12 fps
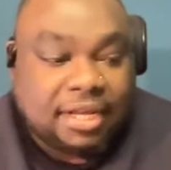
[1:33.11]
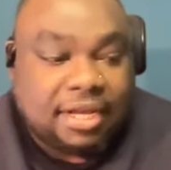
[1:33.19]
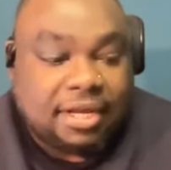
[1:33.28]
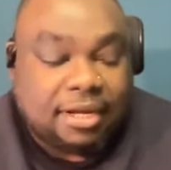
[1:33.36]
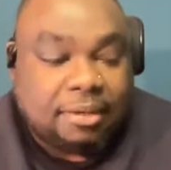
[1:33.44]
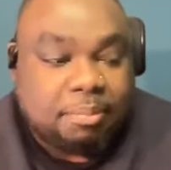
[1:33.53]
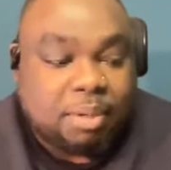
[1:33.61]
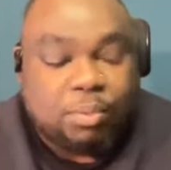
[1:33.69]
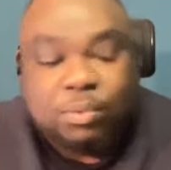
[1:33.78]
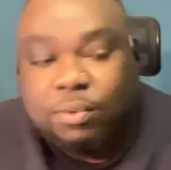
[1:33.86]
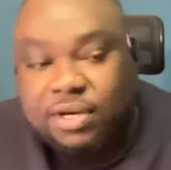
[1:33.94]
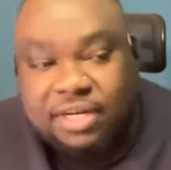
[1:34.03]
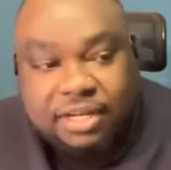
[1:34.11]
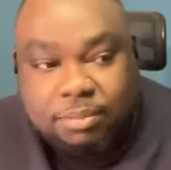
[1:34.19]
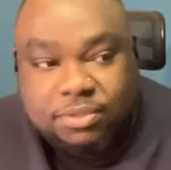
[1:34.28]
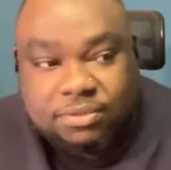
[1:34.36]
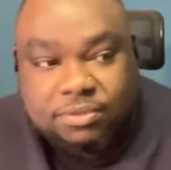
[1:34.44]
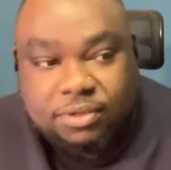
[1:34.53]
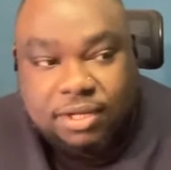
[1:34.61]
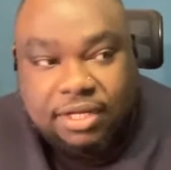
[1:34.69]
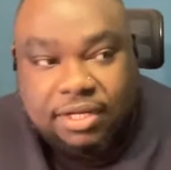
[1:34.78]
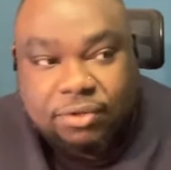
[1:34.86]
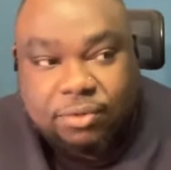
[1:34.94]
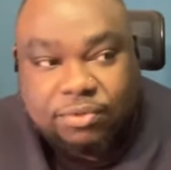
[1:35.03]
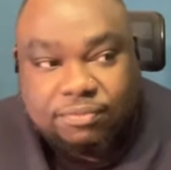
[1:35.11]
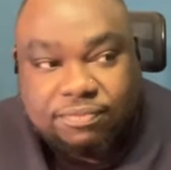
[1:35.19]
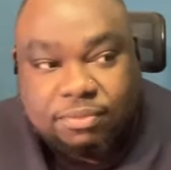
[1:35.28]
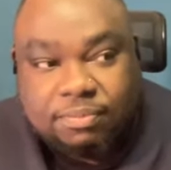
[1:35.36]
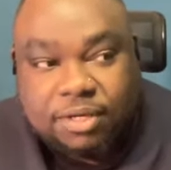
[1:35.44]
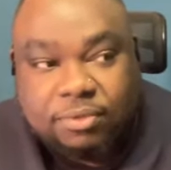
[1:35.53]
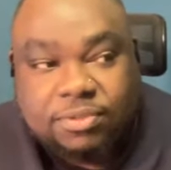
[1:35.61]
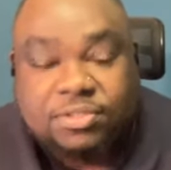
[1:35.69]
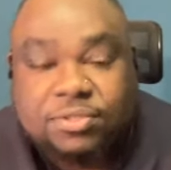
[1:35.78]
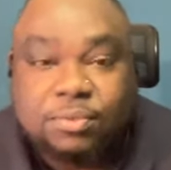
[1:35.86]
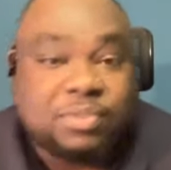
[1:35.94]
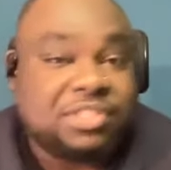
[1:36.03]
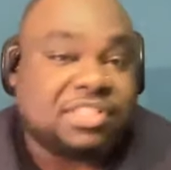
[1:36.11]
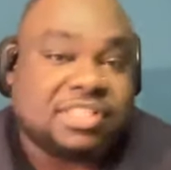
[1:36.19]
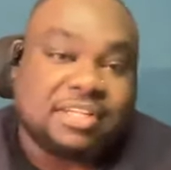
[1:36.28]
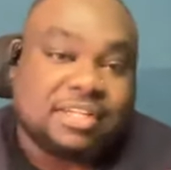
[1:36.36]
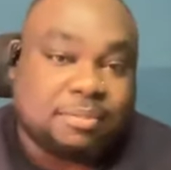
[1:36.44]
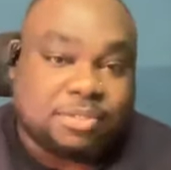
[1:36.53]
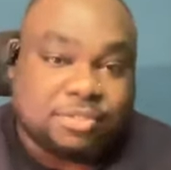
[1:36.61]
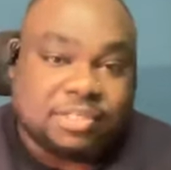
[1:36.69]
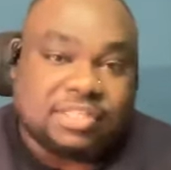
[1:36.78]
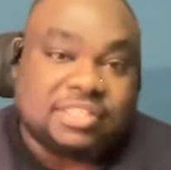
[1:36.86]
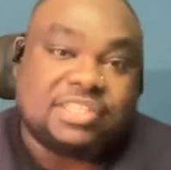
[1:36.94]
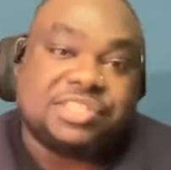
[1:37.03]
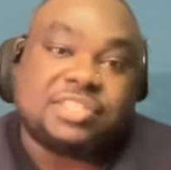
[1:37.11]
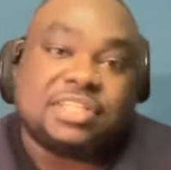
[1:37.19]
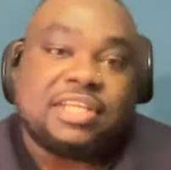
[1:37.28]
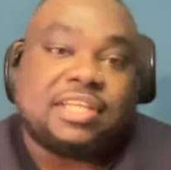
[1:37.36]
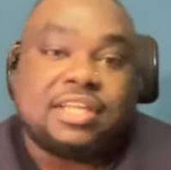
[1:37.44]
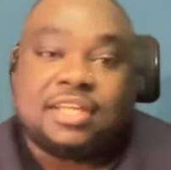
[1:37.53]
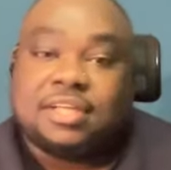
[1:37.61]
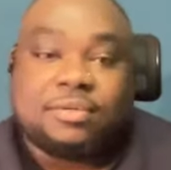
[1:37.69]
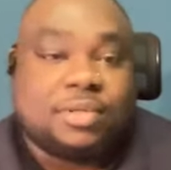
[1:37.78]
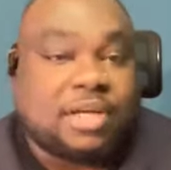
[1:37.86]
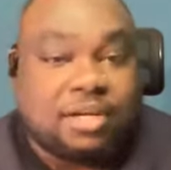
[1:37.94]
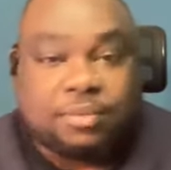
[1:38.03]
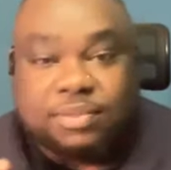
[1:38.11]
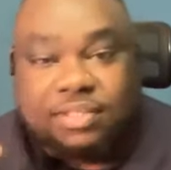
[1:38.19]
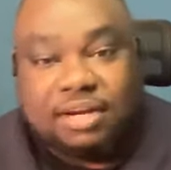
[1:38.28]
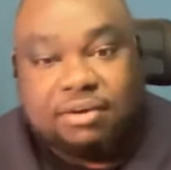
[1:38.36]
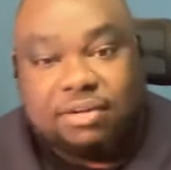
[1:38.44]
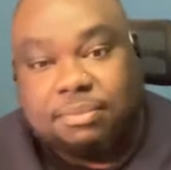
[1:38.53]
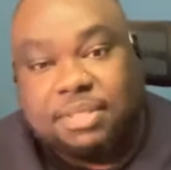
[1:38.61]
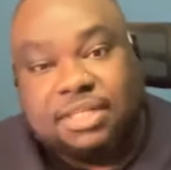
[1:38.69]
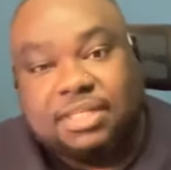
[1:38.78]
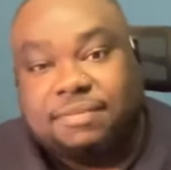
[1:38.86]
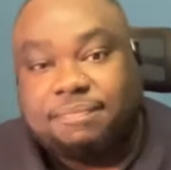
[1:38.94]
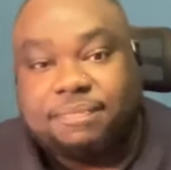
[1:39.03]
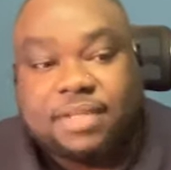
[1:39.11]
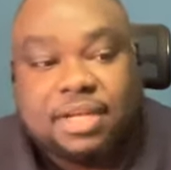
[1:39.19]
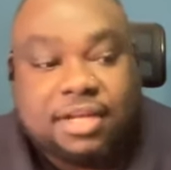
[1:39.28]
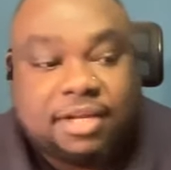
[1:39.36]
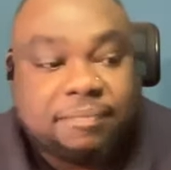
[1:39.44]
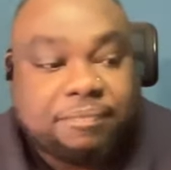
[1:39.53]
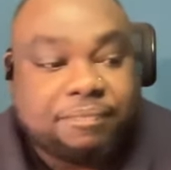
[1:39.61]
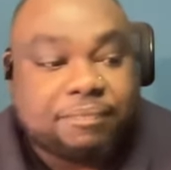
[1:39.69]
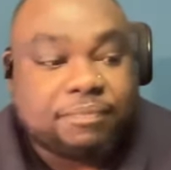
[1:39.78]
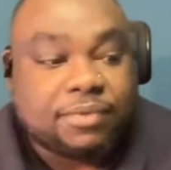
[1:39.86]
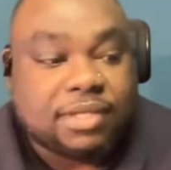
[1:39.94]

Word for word: Uh, but we weren't able to uh, go the film route, so we just ended up shooting it digitally uh, with ARRI Mini um,